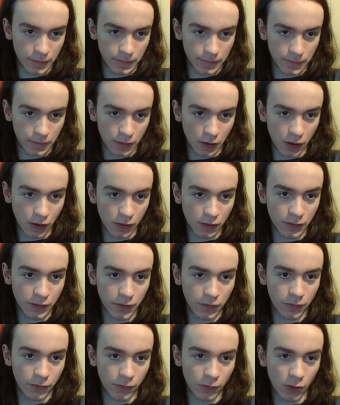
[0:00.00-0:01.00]

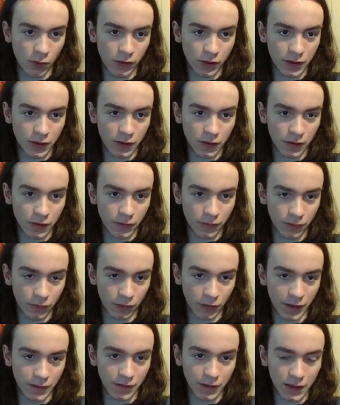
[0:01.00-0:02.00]
foreigner-friendly
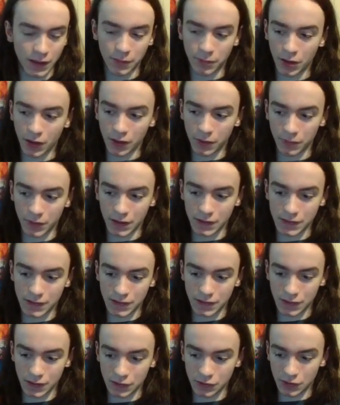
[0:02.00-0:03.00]
apartments in
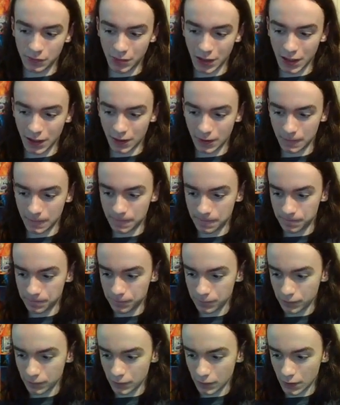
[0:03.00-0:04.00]
Japan.
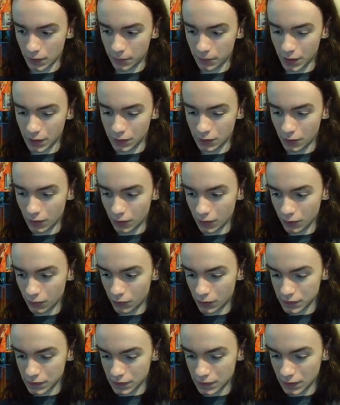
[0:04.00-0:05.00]
My dog wants to get
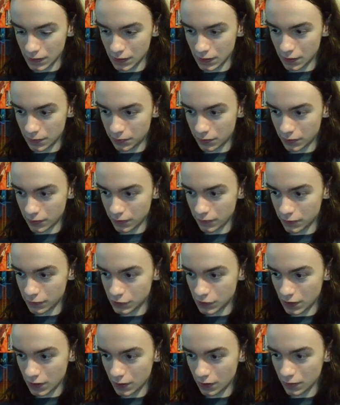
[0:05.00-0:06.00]
up onto the chair.
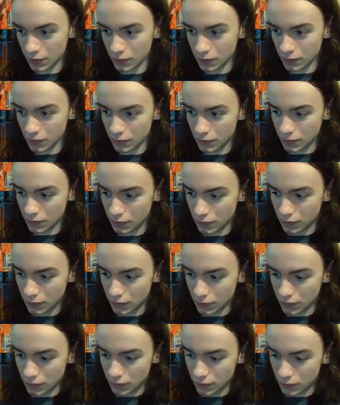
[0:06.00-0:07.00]

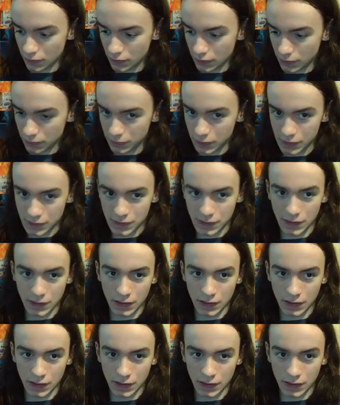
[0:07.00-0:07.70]
Let me see here.